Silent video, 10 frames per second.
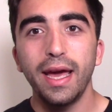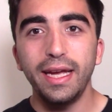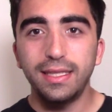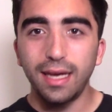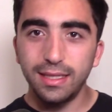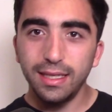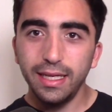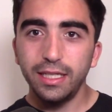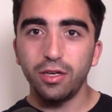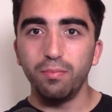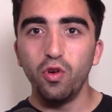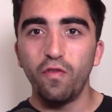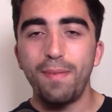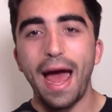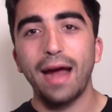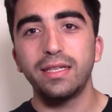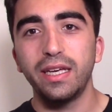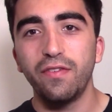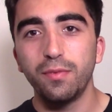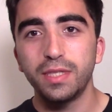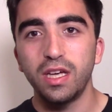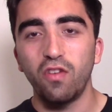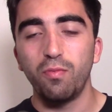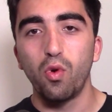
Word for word: He doesn't need to move back to give himself